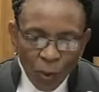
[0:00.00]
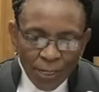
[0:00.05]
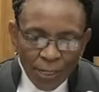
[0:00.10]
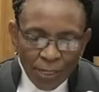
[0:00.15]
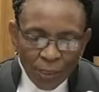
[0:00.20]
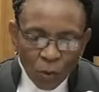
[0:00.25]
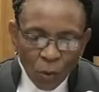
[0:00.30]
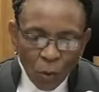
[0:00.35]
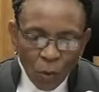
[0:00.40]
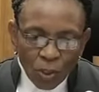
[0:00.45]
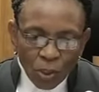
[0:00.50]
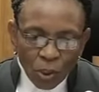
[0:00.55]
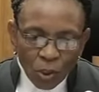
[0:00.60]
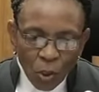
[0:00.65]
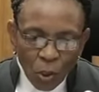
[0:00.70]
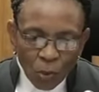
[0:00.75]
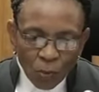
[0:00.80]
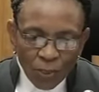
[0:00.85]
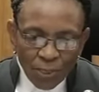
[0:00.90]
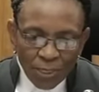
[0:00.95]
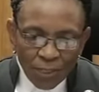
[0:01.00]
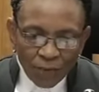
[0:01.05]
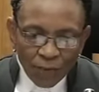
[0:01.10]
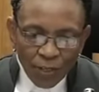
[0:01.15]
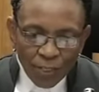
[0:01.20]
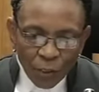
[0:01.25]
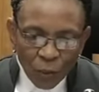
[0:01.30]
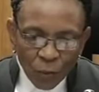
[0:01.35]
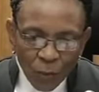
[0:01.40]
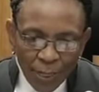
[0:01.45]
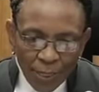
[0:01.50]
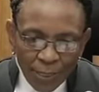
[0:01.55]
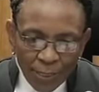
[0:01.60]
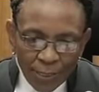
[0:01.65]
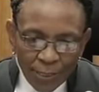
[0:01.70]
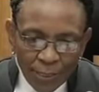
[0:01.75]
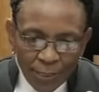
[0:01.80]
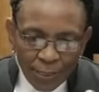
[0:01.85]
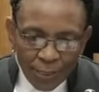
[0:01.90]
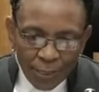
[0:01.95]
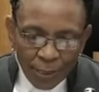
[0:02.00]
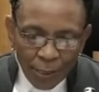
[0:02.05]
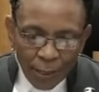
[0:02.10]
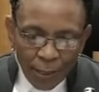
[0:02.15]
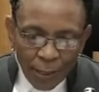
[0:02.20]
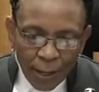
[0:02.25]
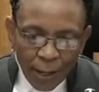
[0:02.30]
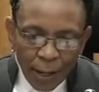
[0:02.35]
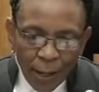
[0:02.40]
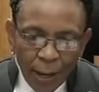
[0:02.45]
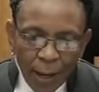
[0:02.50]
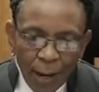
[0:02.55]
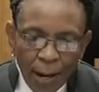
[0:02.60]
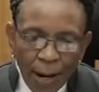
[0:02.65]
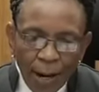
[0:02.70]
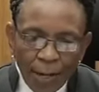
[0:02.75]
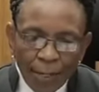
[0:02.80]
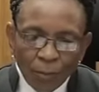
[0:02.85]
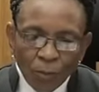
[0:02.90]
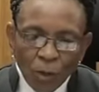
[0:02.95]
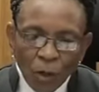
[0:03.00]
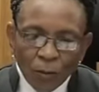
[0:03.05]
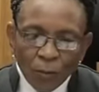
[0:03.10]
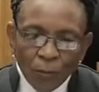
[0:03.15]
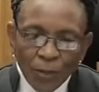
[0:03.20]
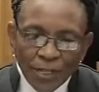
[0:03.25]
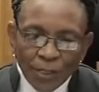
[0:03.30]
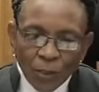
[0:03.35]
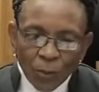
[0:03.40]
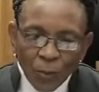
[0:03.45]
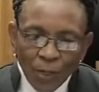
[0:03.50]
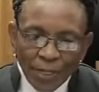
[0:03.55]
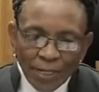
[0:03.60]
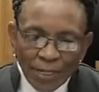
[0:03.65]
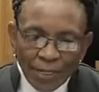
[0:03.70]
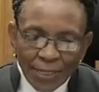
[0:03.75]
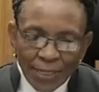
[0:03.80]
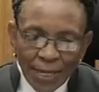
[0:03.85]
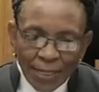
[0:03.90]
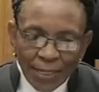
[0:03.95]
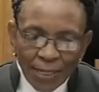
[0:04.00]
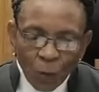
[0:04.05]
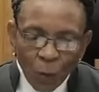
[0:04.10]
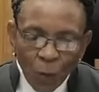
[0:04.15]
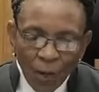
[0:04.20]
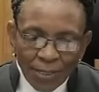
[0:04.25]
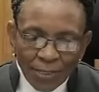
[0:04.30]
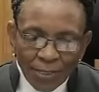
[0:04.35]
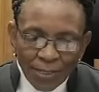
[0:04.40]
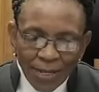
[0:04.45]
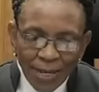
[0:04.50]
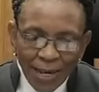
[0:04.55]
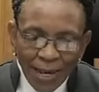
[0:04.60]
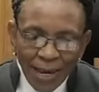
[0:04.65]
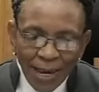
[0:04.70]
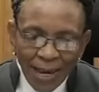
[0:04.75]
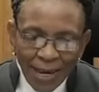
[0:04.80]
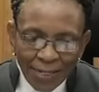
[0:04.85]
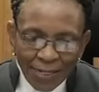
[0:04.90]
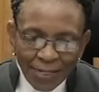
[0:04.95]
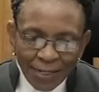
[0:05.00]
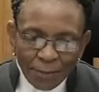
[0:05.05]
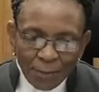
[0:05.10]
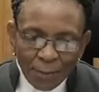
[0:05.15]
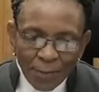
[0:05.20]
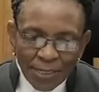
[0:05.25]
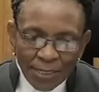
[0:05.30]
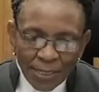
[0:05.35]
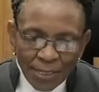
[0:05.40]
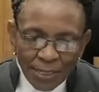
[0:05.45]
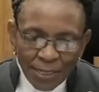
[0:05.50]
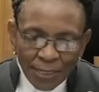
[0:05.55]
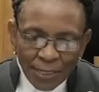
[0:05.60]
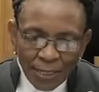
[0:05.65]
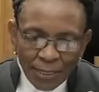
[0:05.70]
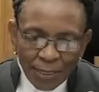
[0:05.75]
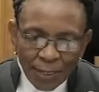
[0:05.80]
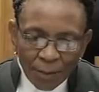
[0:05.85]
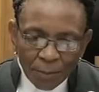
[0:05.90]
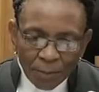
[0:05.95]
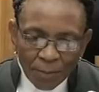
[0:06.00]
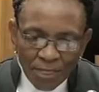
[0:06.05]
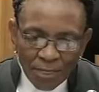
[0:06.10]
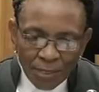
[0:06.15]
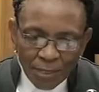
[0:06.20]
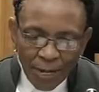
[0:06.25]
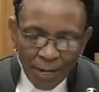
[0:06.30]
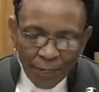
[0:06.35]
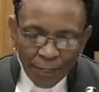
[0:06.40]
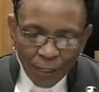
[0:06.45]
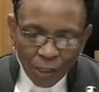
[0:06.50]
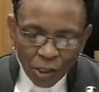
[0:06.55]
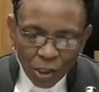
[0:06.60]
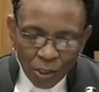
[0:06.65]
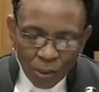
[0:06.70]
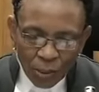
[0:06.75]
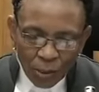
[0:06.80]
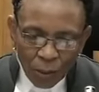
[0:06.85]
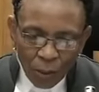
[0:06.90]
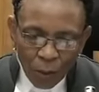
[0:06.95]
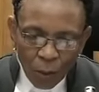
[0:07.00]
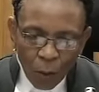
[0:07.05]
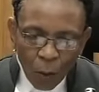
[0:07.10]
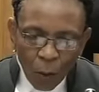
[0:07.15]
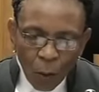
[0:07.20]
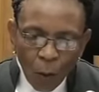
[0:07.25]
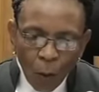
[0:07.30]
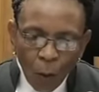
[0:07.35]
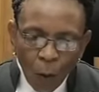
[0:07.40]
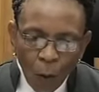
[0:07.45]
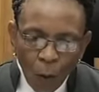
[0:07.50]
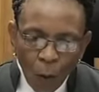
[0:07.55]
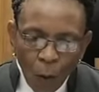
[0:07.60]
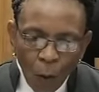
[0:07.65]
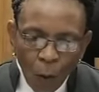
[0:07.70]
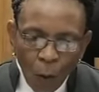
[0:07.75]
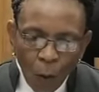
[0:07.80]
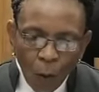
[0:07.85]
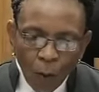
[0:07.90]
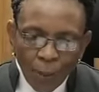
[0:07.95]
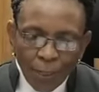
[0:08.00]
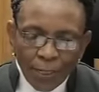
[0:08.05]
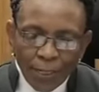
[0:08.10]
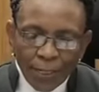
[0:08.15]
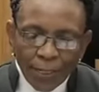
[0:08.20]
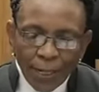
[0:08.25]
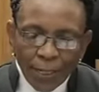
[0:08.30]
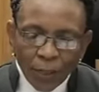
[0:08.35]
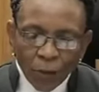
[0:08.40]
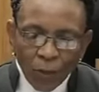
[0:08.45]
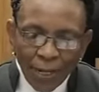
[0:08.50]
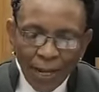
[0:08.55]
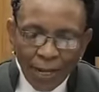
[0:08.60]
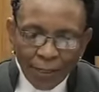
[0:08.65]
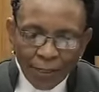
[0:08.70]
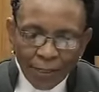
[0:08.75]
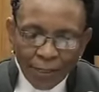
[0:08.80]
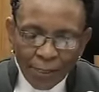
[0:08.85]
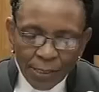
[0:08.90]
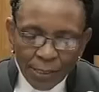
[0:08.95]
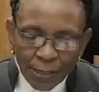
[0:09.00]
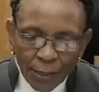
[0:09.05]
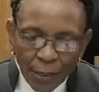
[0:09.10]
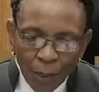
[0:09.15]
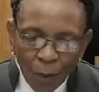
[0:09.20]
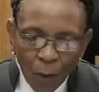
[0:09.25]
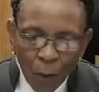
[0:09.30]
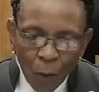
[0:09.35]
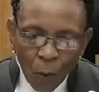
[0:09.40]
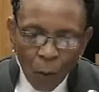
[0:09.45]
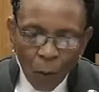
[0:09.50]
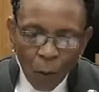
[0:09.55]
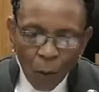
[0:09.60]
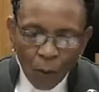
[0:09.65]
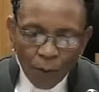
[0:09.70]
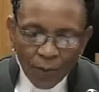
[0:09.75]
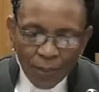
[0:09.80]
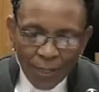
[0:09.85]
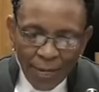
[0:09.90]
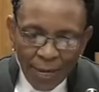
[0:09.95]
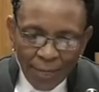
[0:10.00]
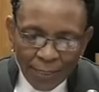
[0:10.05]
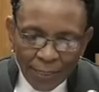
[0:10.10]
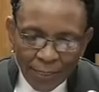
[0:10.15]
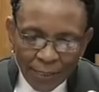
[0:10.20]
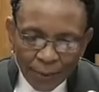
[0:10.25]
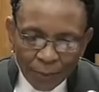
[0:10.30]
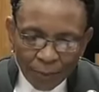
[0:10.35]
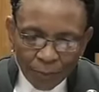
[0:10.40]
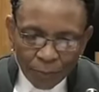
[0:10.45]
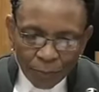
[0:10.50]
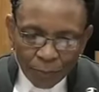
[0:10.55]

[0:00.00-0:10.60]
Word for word: vir strafbare manslag van die hand gewys. I am not persuaded that there was any material misdirection or irregularity, or that